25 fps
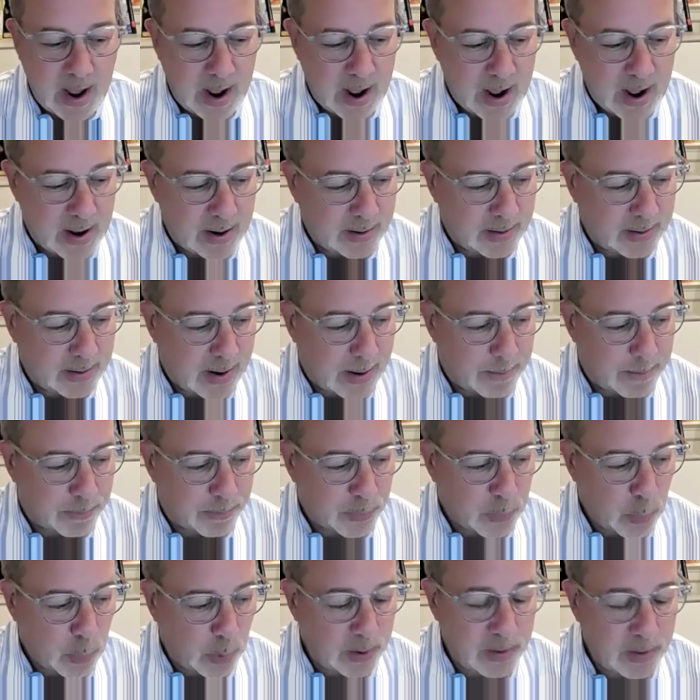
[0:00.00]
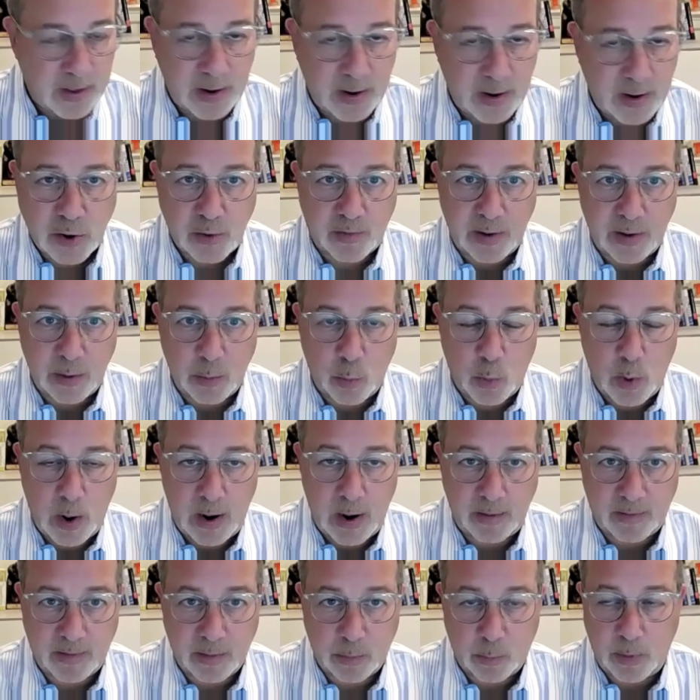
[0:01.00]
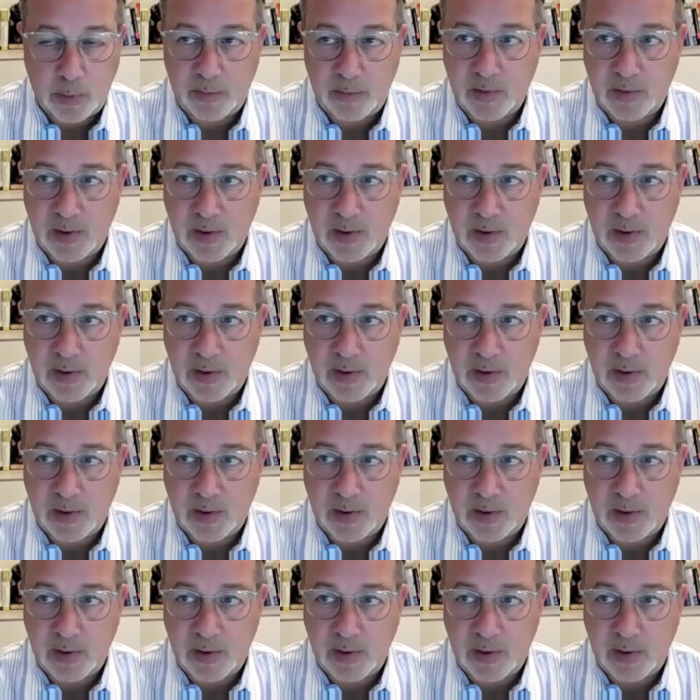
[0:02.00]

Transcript: And one of the interesting ways that we've